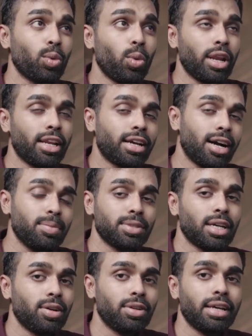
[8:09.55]
when it comes
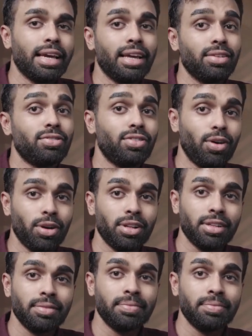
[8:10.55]
out in fall.